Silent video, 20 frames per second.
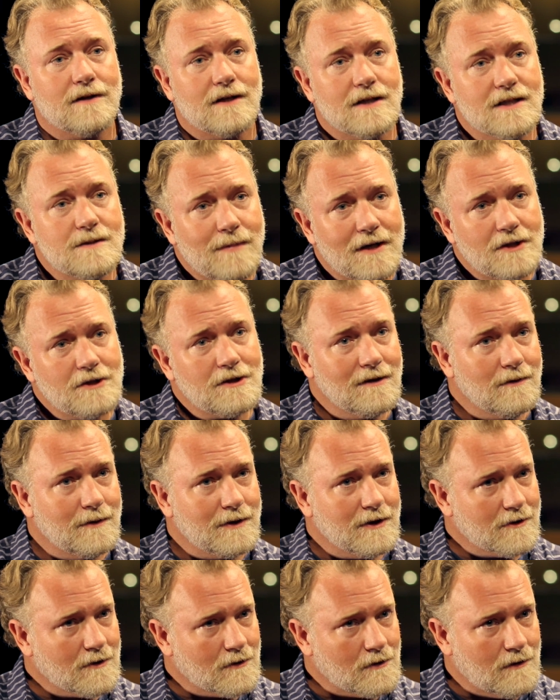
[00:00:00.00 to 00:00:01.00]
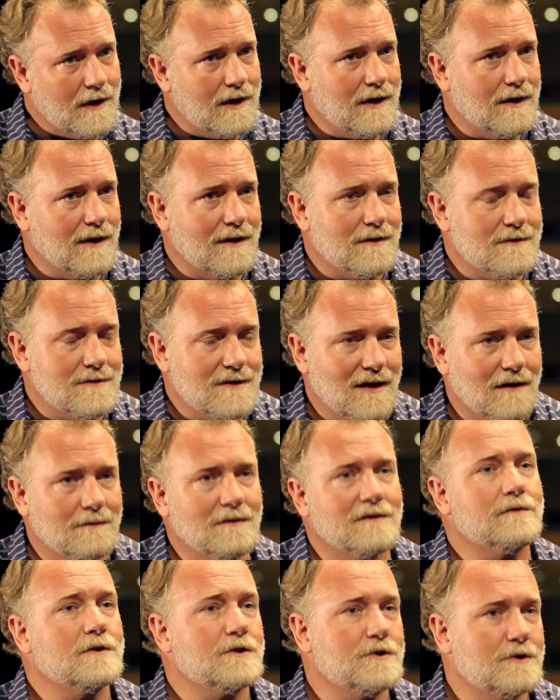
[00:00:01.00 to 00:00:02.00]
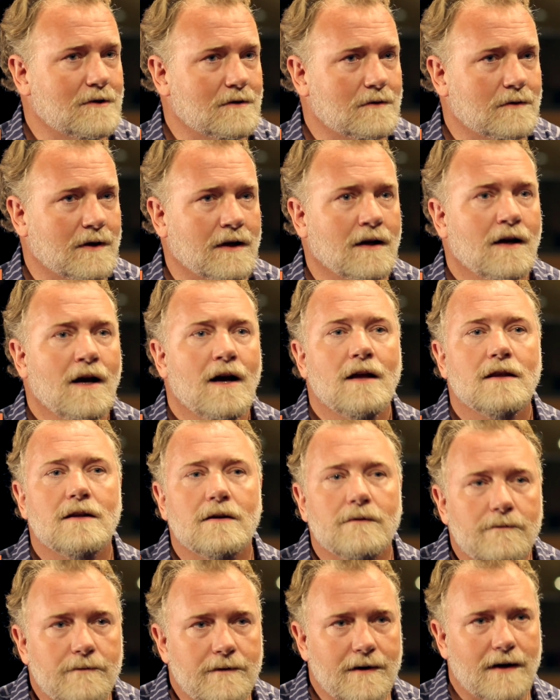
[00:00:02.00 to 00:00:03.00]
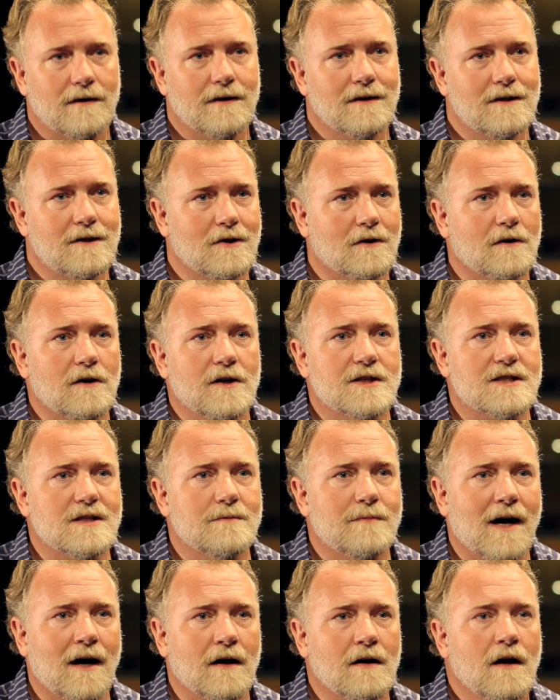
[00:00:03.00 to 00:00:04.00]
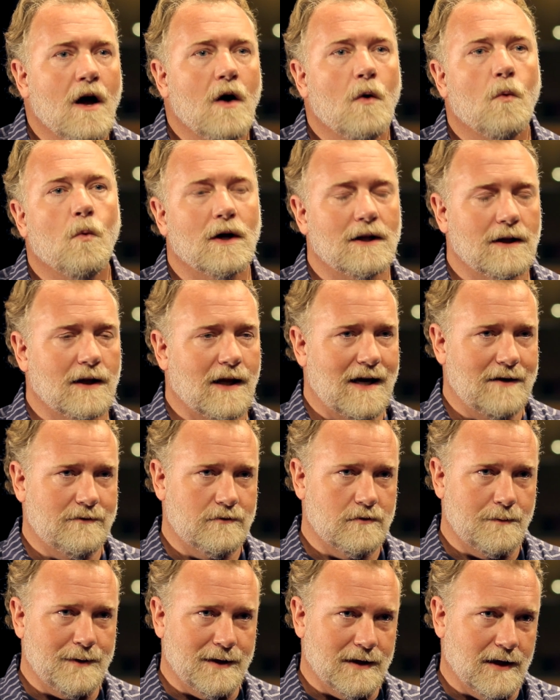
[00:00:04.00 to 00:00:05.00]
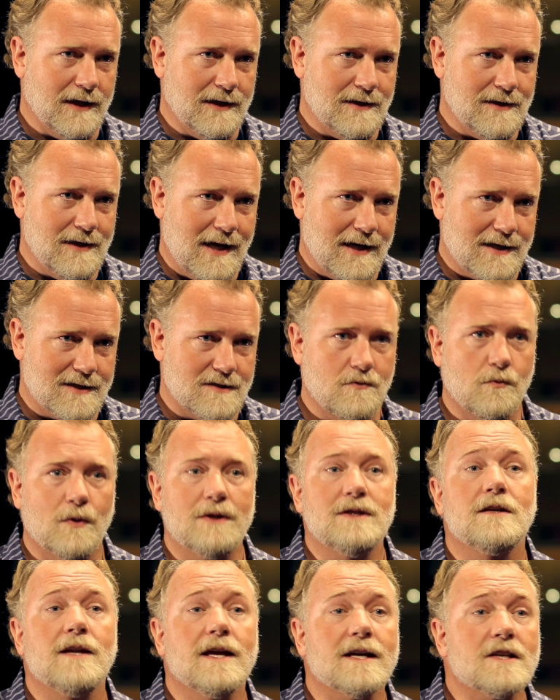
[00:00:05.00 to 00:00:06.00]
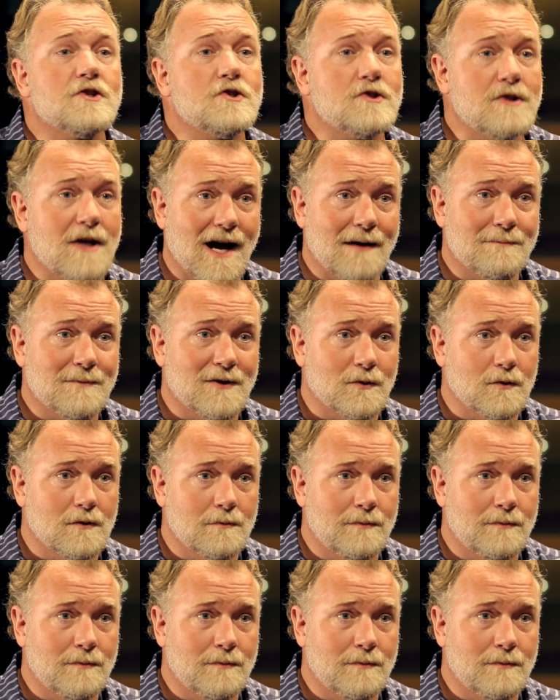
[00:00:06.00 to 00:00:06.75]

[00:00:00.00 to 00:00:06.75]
And especially when you're creating entertainment for children, they're very curious about what life will be like next, what the next chapter will